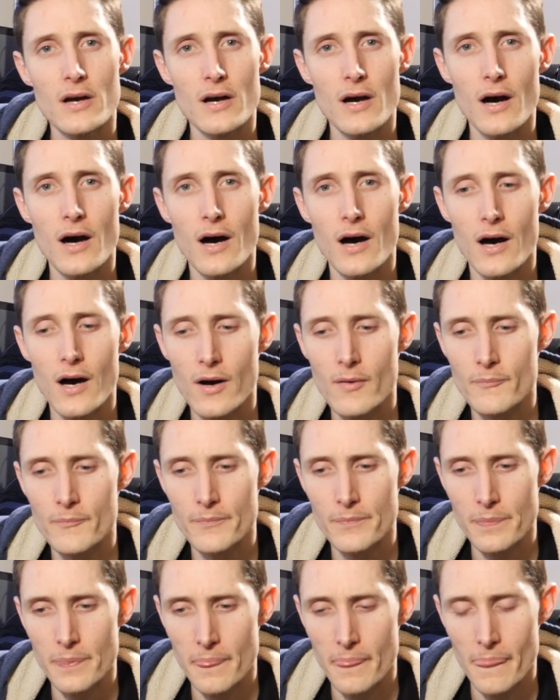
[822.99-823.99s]

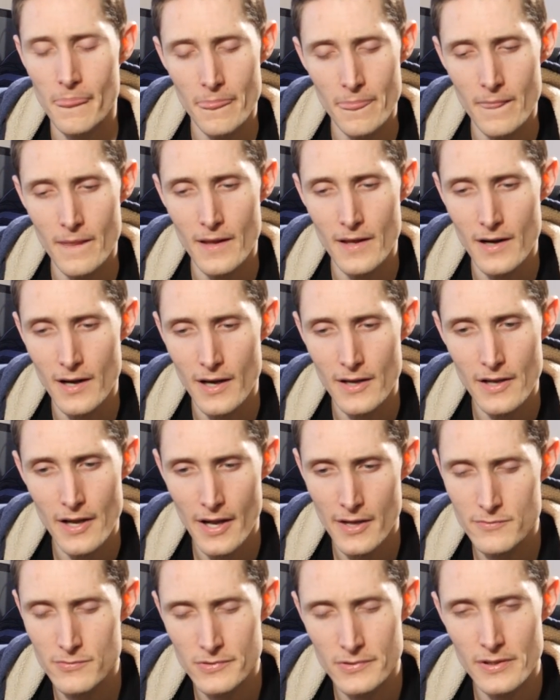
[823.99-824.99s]
And
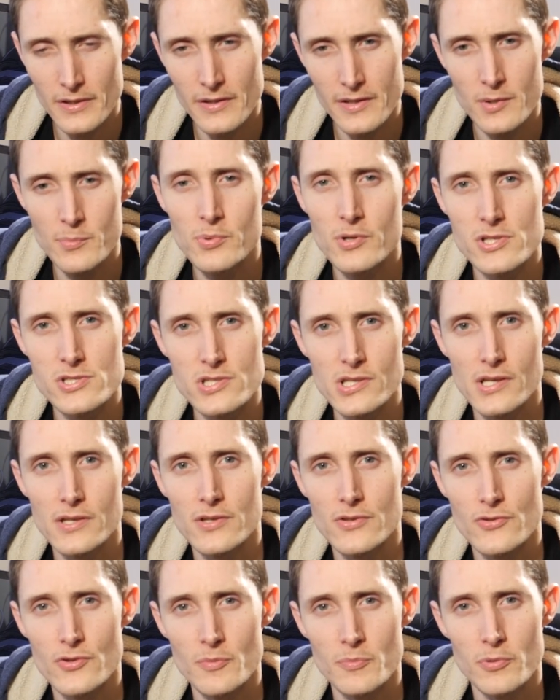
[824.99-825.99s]
I'd really appreciate
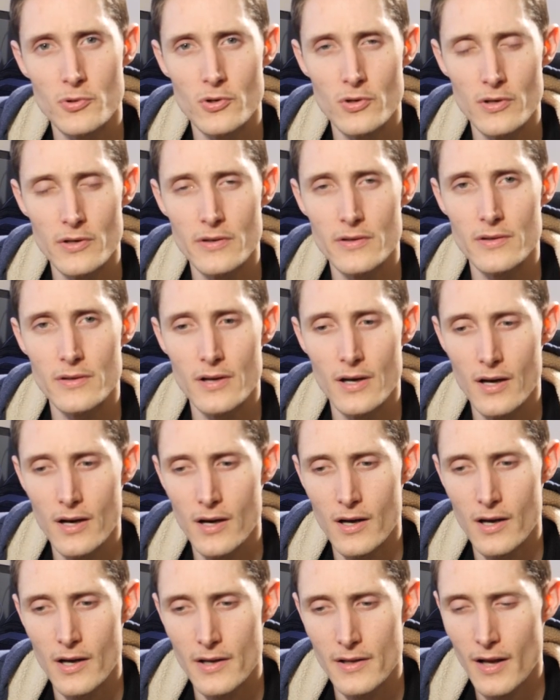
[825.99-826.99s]
your support.
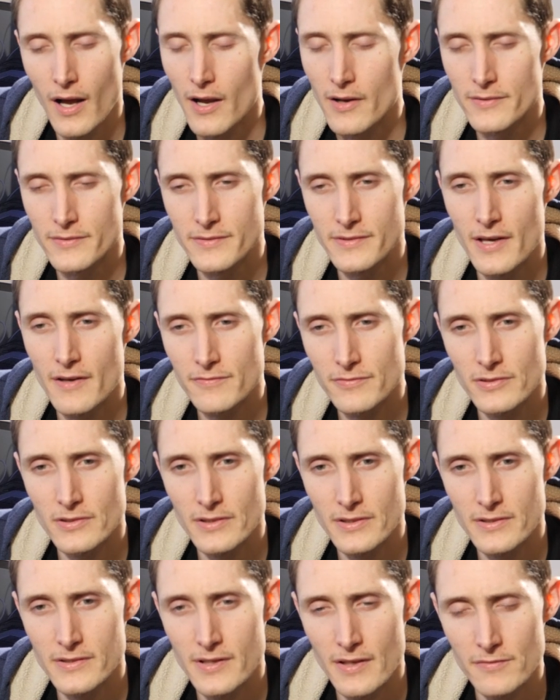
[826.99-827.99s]
I
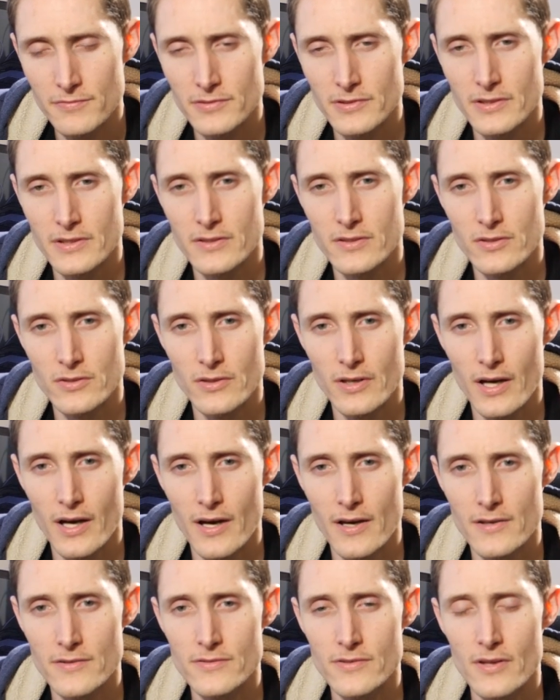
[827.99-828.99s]
definitely do,
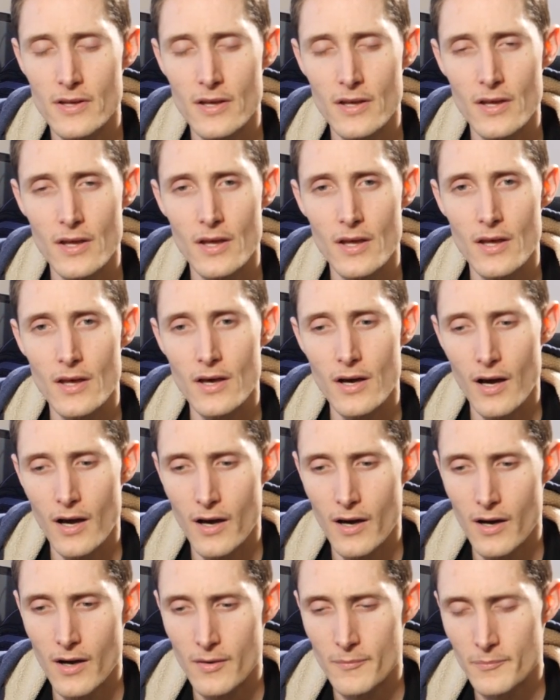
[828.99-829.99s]
guys.
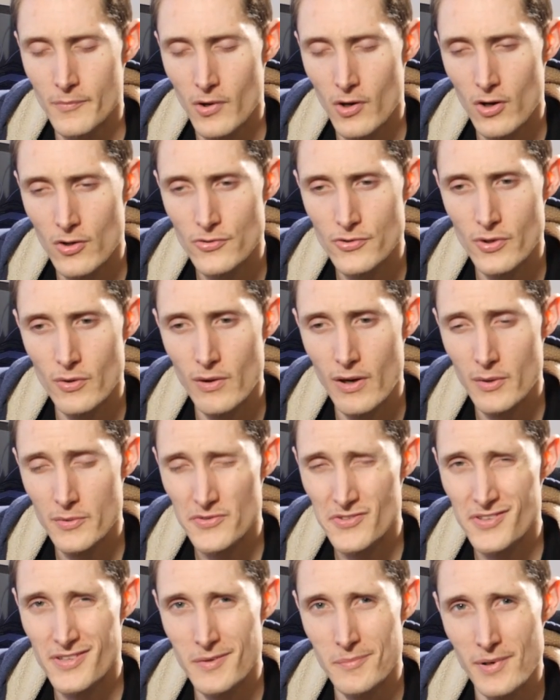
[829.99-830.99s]
Also, I was
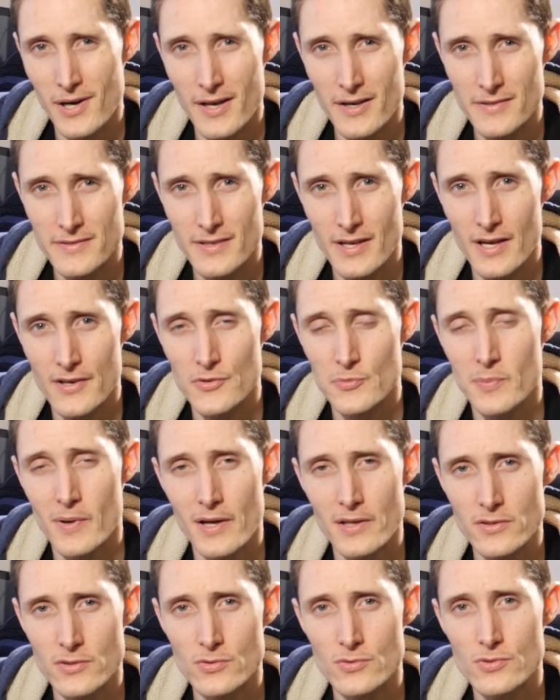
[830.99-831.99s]
demonetized by
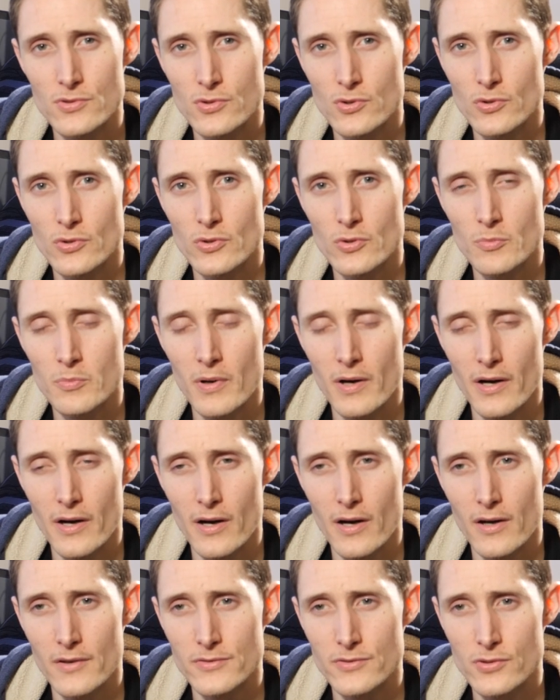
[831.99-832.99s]
YouTube
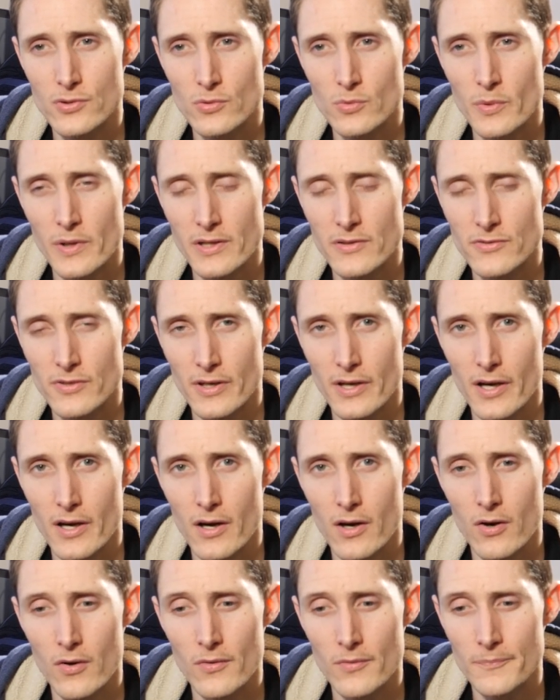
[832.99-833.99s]
2 weeks
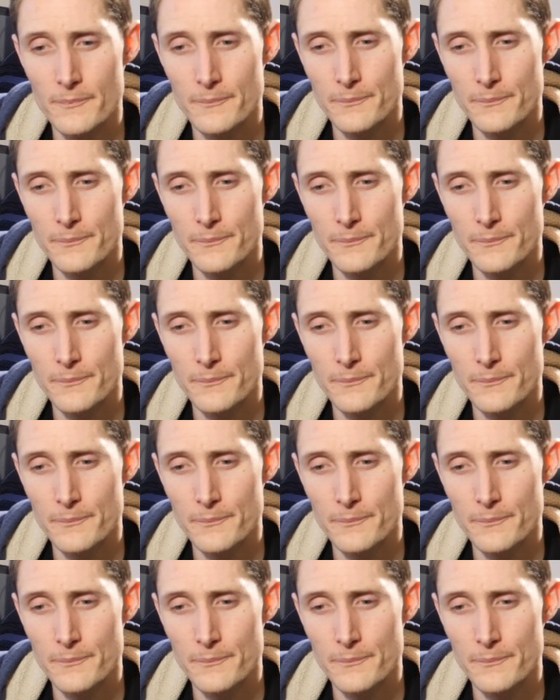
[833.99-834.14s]
ago.